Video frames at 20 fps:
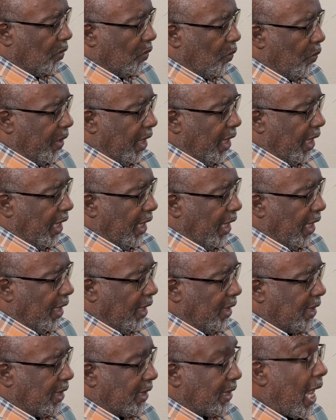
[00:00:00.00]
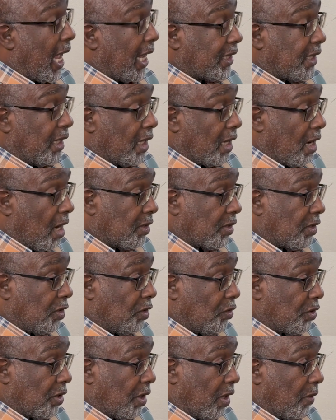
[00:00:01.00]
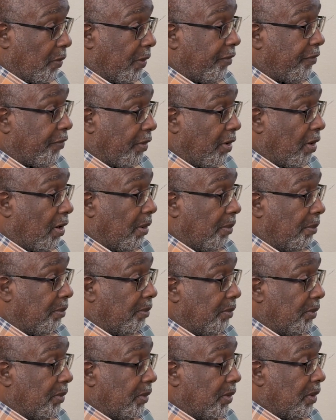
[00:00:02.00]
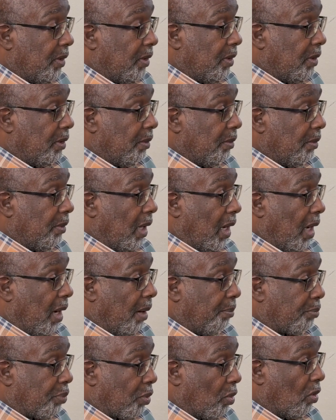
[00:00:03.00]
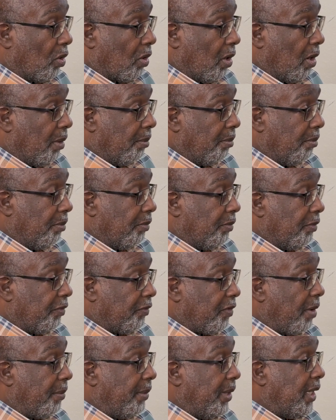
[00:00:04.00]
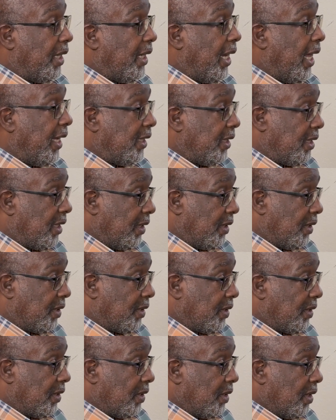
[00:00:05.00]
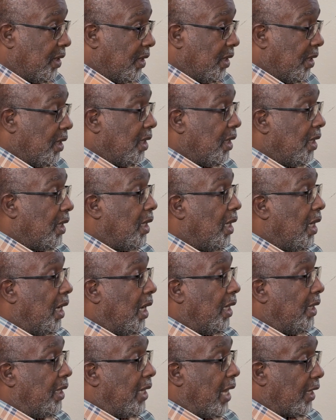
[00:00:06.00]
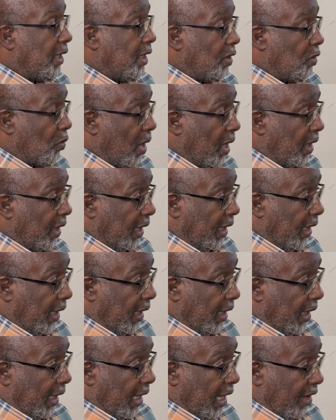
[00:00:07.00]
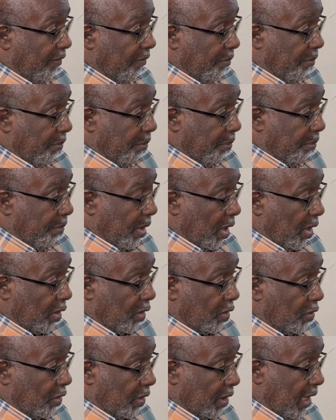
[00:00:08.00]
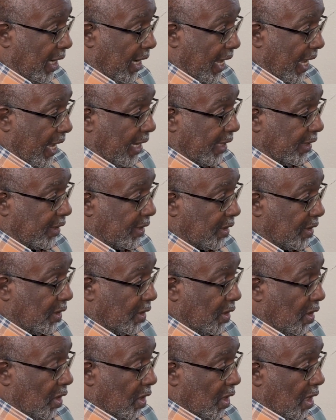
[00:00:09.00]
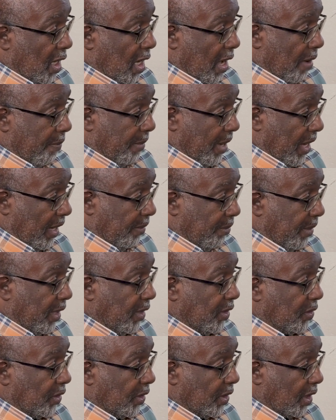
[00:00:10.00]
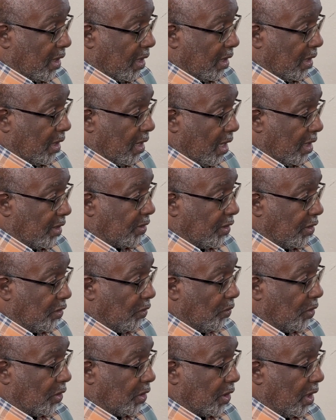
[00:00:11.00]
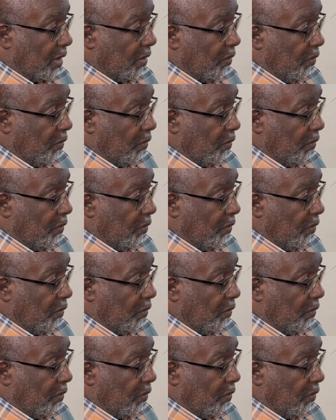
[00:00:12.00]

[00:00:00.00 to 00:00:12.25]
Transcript: we started the constitutional reform program from in the 90s. That is what gave birth to the last amendment to the Constitution.